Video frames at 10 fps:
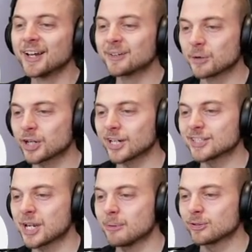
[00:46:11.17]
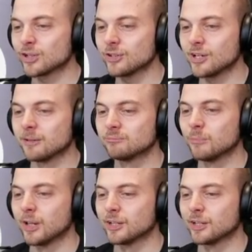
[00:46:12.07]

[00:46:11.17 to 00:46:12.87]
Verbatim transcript: uh, what can I say about Sonia? Well,